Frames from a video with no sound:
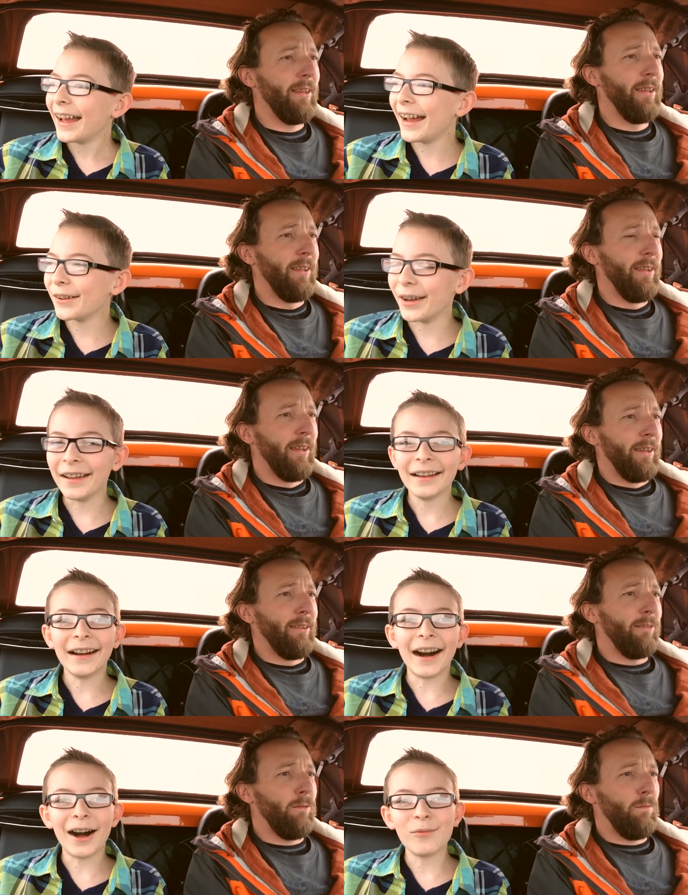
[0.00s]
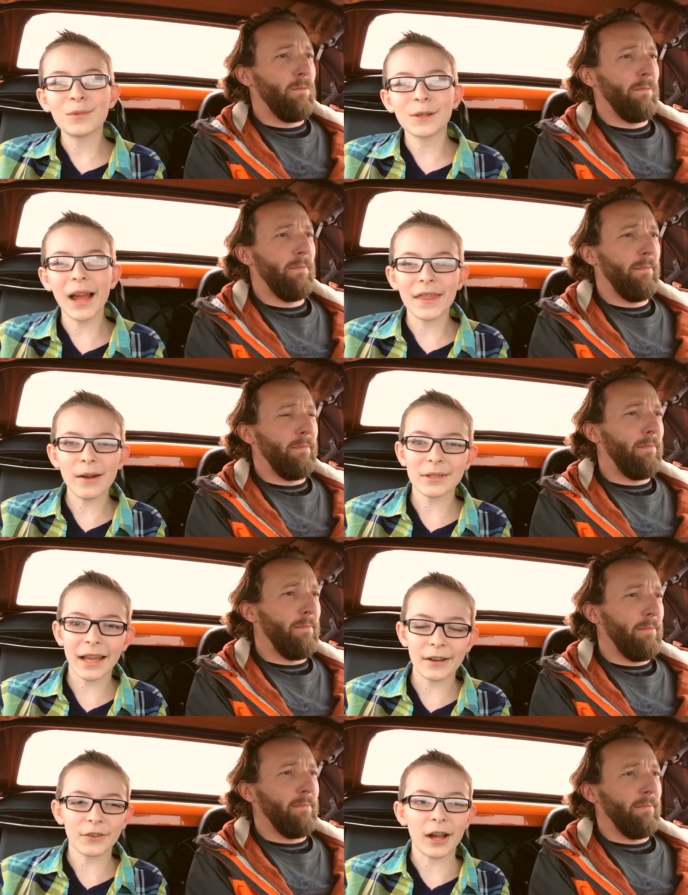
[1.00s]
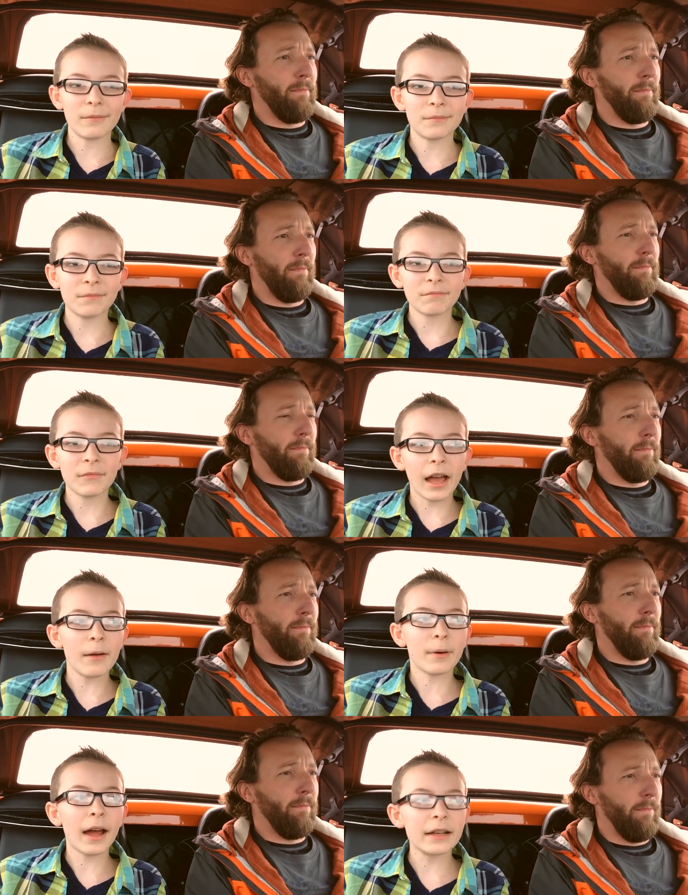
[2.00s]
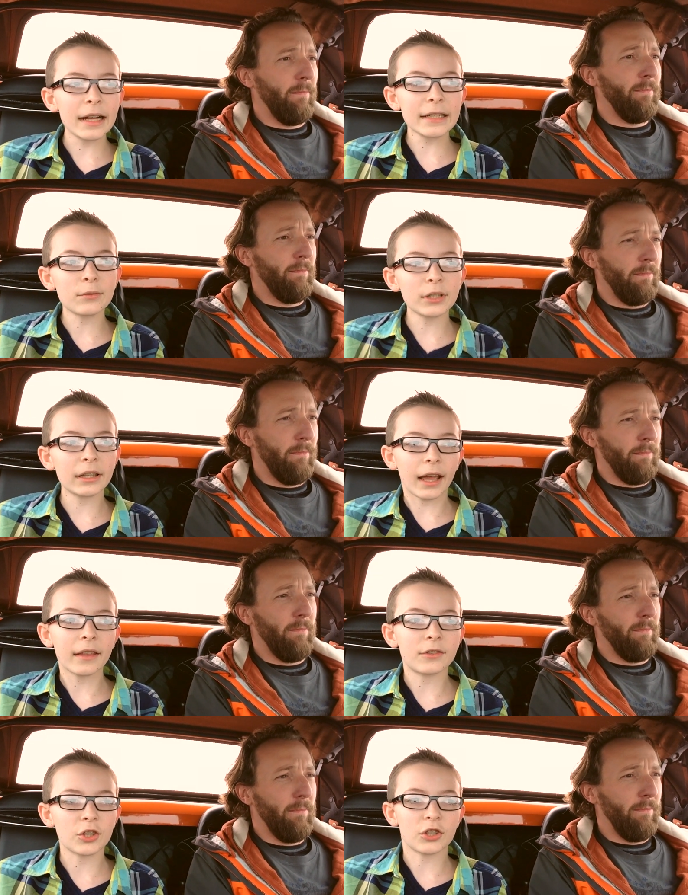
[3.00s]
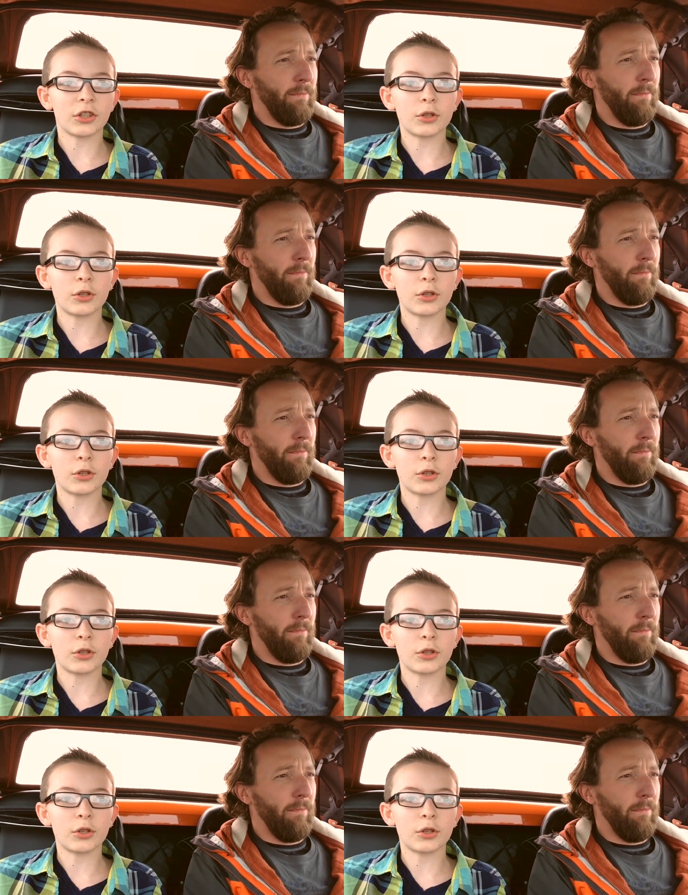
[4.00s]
Speaker 1: Anyway, so yeah, that was kind of I did really like just